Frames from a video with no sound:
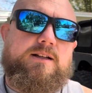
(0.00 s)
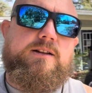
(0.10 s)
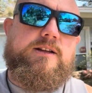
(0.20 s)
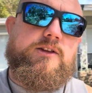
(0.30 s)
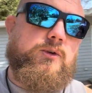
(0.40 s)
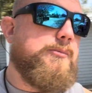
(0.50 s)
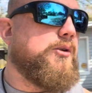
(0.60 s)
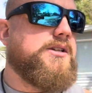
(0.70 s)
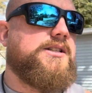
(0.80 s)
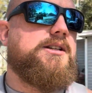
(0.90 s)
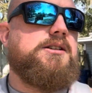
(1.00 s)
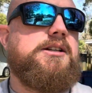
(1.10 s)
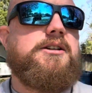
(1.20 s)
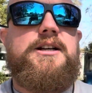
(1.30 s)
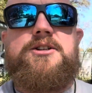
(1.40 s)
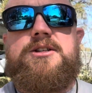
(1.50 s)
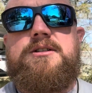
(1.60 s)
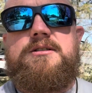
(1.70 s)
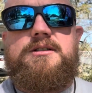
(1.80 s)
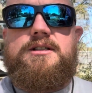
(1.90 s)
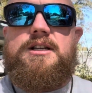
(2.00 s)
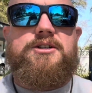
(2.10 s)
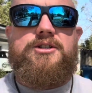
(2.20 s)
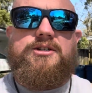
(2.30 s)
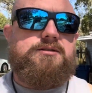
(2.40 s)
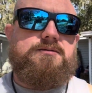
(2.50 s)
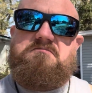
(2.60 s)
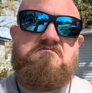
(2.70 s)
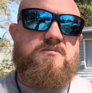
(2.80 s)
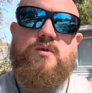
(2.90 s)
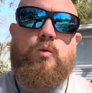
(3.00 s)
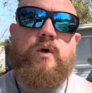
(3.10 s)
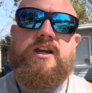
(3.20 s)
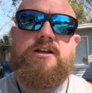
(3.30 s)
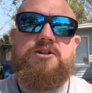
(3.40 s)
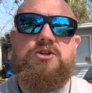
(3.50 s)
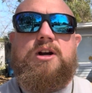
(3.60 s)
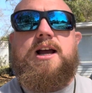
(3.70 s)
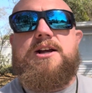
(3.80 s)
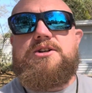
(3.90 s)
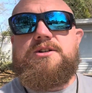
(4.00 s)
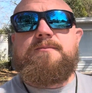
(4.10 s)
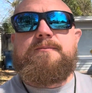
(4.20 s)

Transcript: The 3.6 liter engine is just weak and trash.